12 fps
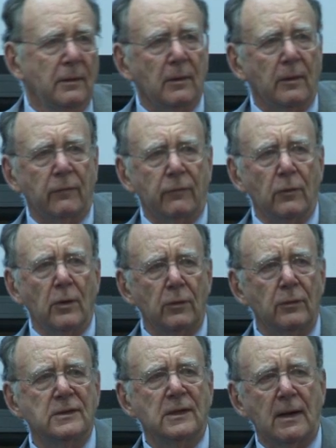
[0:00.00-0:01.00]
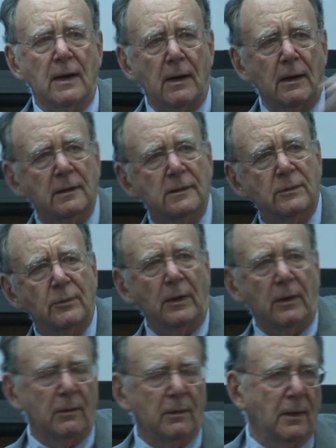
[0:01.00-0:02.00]
of nodes and arcs
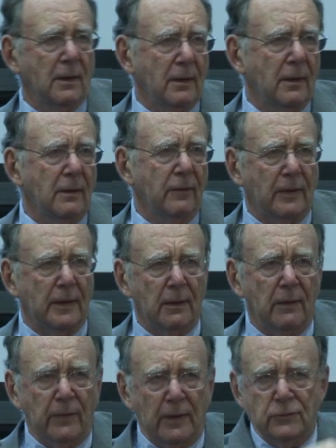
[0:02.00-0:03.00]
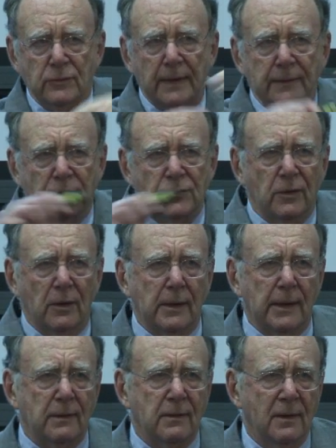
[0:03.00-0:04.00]
where if I tried to
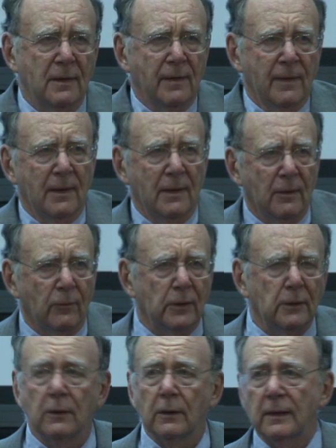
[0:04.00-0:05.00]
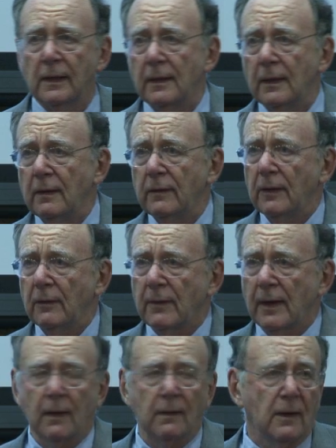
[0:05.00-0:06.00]
draw it, it wouldn't look like anything
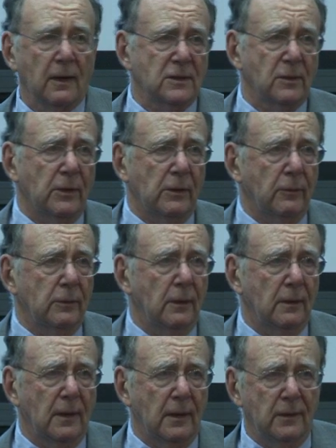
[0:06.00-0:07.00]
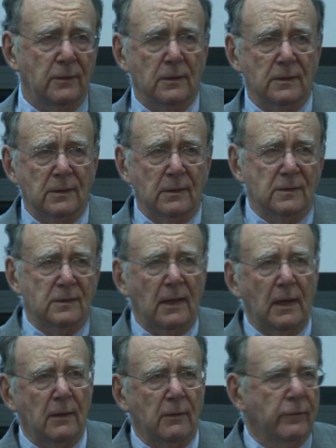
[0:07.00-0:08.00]
recognizable. It would look like just a
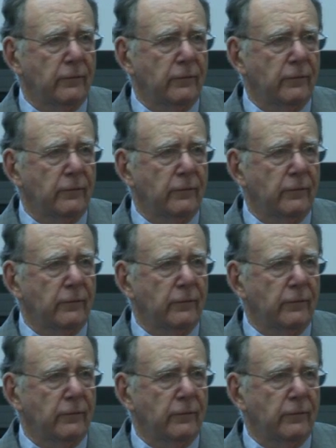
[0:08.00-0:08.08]
skein